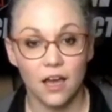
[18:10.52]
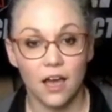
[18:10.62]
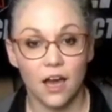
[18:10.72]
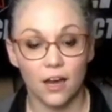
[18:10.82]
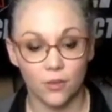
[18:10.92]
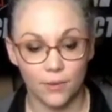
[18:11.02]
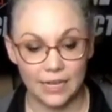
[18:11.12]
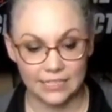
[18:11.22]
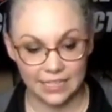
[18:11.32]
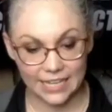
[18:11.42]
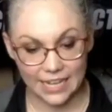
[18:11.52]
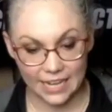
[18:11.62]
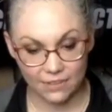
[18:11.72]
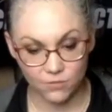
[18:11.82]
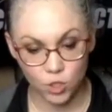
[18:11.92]
Otherwise, again,
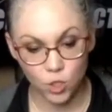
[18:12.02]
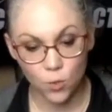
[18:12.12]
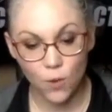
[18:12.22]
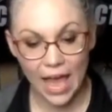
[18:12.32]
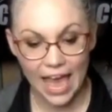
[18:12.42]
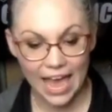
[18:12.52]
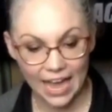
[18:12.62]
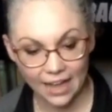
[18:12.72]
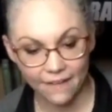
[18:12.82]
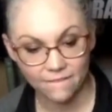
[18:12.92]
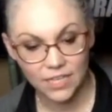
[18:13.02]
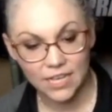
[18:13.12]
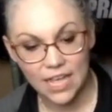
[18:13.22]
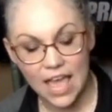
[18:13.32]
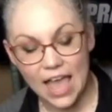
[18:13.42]
if you have
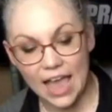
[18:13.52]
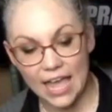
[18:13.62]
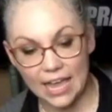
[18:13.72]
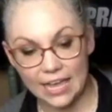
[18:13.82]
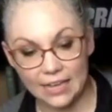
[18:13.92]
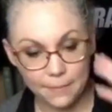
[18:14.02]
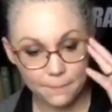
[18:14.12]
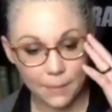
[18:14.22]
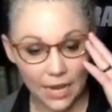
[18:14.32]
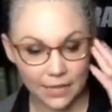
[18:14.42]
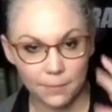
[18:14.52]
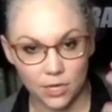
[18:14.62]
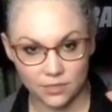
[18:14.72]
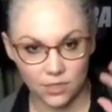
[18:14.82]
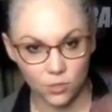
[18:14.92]
a body part
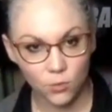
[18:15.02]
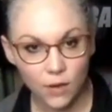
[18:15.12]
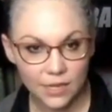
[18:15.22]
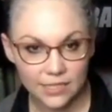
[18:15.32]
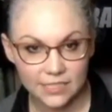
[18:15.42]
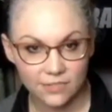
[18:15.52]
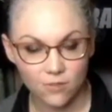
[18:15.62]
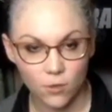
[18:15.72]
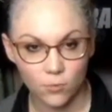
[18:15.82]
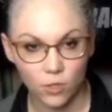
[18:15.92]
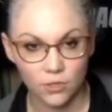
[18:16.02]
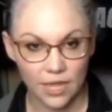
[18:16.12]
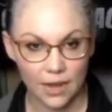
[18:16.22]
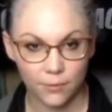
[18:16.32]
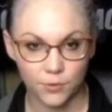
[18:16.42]
that you want to see foam rolled,
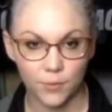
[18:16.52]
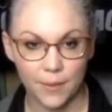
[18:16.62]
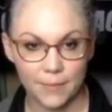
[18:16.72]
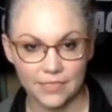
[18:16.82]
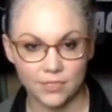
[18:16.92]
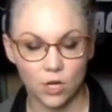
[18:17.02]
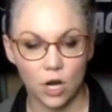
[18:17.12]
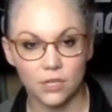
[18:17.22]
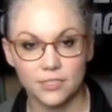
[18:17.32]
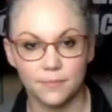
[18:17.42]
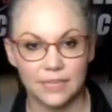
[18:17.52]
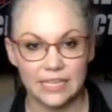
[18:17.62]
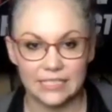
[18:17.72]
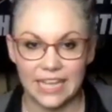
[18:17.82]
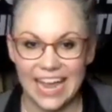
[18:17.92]
I will do my best. There are some
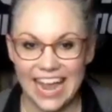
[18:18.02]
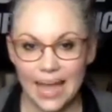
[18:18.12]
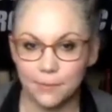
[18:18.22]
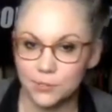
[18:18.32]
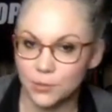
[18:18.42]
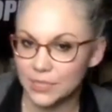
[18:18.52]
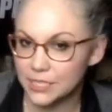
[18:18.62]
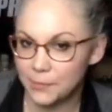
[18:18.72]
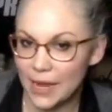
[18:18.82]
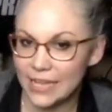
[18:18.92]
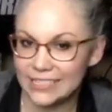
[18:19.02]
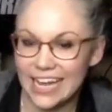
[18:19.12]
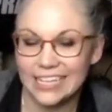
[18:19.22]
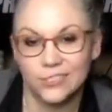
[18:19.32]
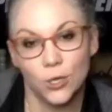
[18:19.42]
things I absolutely despise. I
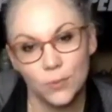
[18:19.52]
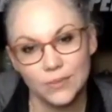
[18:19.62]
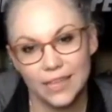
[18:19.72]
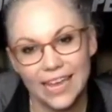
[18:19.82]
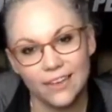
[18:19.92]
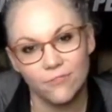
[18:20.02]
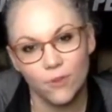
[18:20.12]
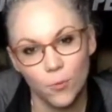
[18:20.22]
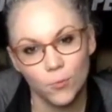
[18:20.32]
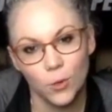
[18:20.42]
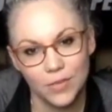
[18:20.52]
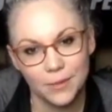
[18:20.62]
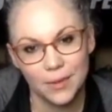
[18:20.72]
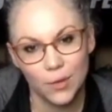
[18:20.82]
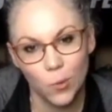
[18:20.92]
don't like foam rolling
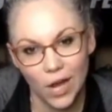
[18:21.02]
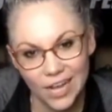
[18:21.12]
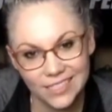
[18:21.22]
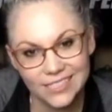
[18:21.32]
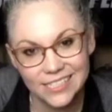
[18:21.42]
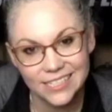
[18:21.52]
my quads.